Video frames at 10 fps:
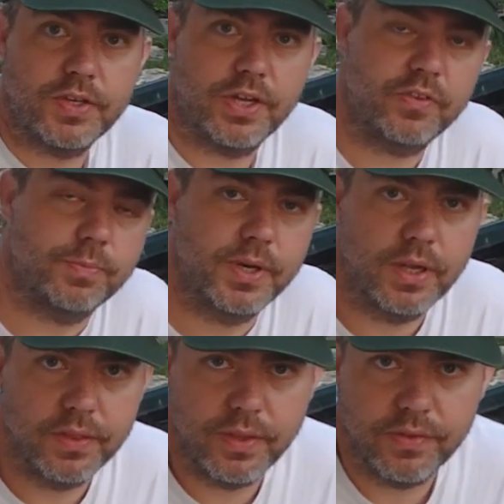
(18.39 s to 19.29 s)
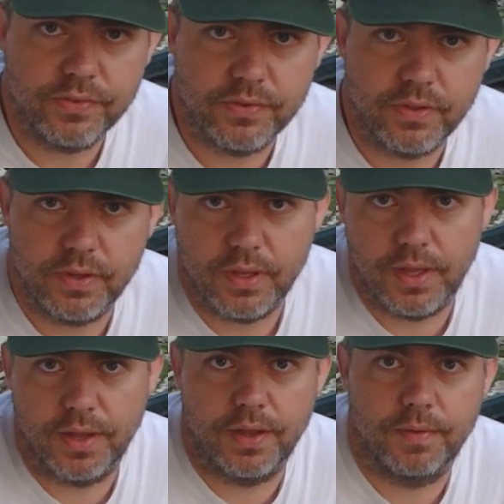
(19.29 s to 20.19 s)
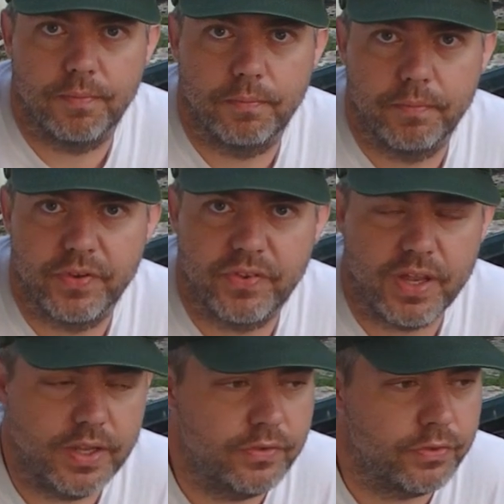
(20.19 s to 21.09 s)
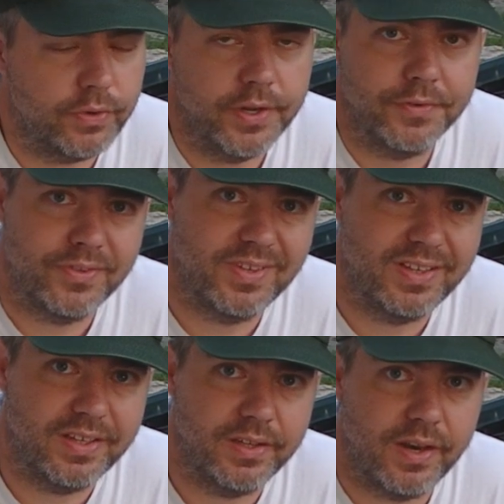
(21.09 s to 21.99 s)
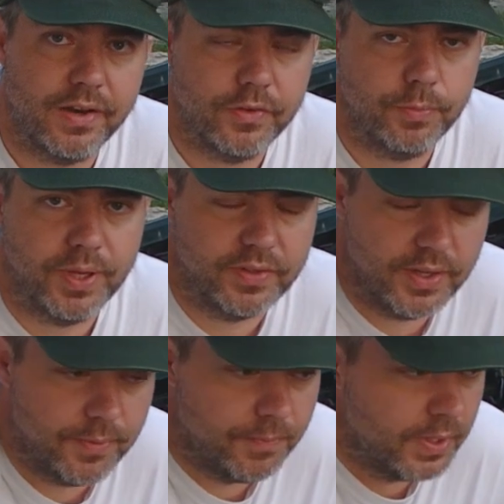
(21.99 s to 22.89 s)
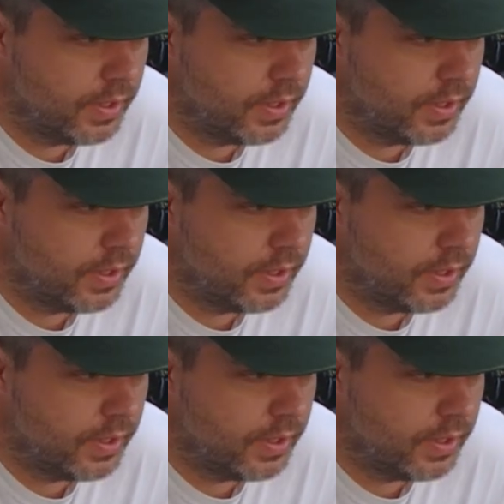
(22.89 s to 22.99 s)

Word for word: adjustment on this uh, Mercedes 300 TD that I just picked up.